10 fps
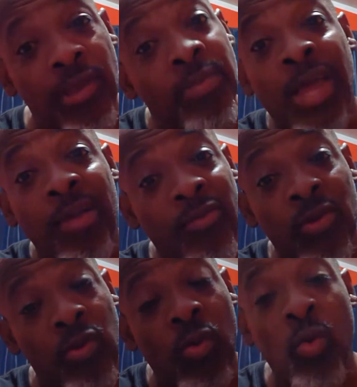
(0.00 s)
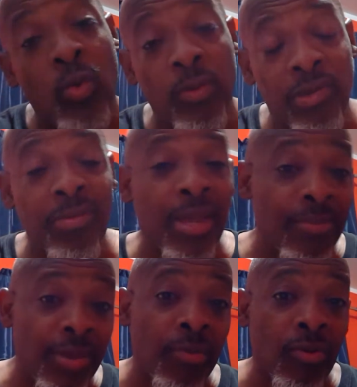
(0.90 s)
Sometimes cool.
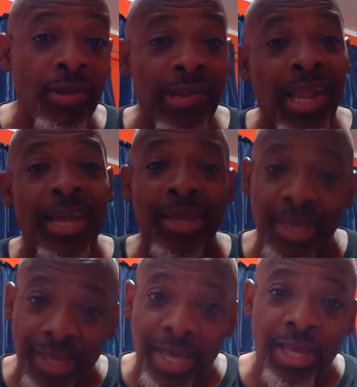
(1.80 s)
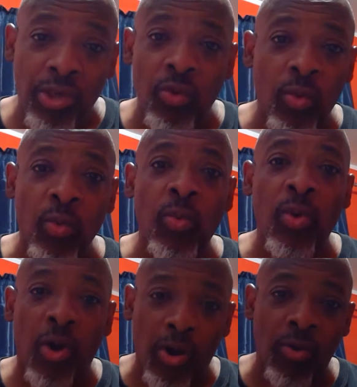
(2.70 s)
Sometimes immigrants are like, yeah, you
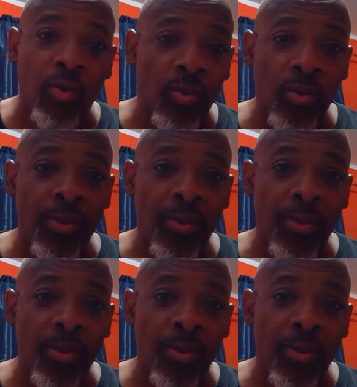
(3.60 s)
are cool.